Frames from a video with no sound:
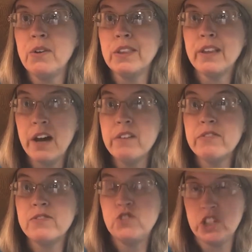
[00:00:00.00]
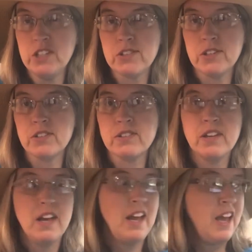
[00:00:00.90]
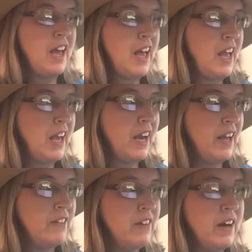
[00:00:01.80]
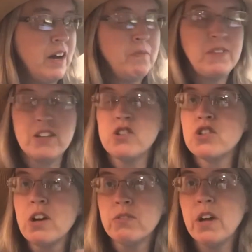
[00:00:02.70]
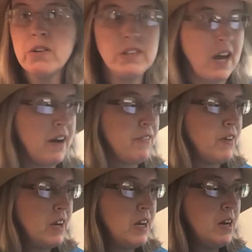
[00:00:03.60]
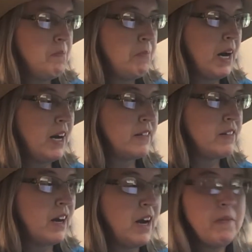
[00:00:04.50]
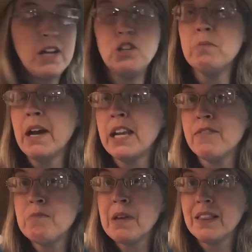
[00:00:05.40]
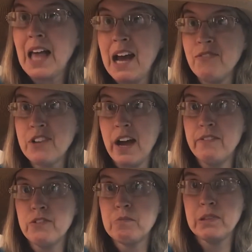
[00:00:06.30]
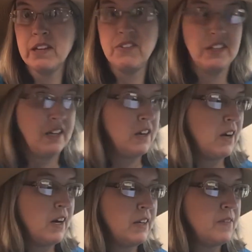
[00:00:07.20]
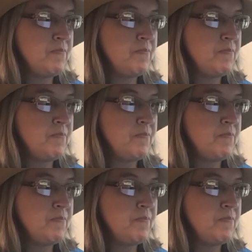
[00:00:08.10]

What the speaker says: and love Jesus. And they just don't know enough. But and you might even be laughed at for believing in God.